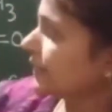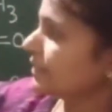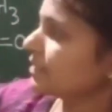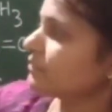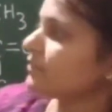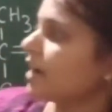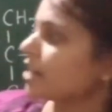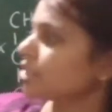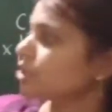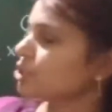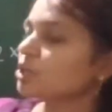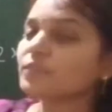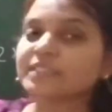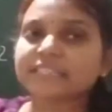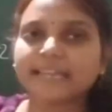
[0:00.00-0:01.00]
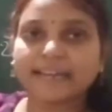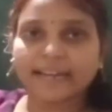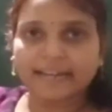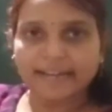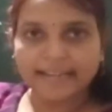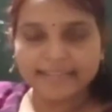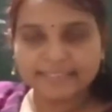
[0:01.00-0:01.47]
is the function of
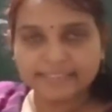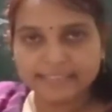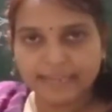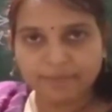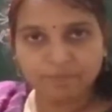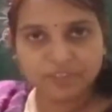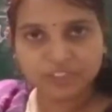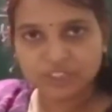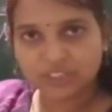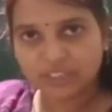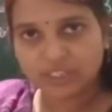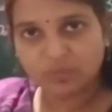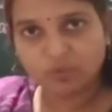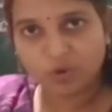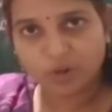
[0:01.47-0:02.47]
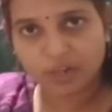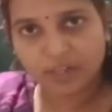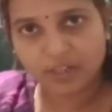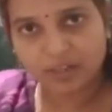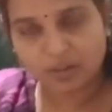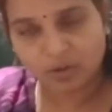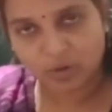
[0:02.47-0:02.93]
second enzyme, which is involved
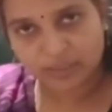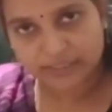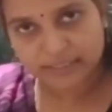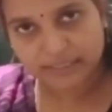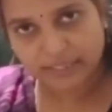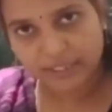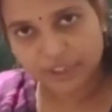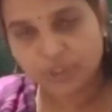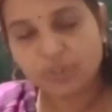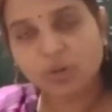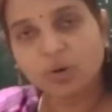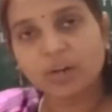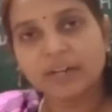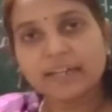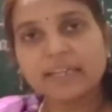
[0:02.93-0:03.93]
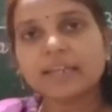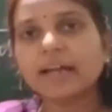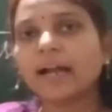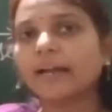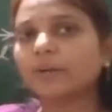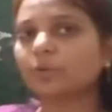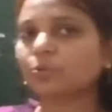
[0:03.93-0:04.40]
in oxidation or
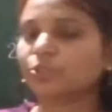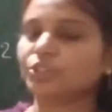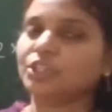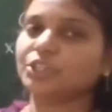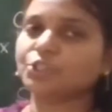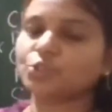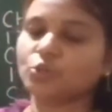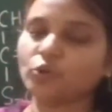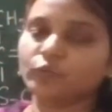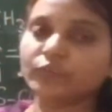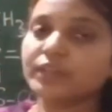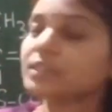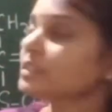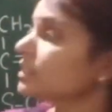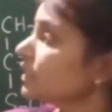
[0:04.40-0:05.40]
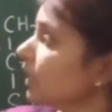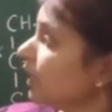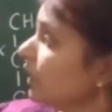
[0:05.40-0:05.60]
dehydrogenation of this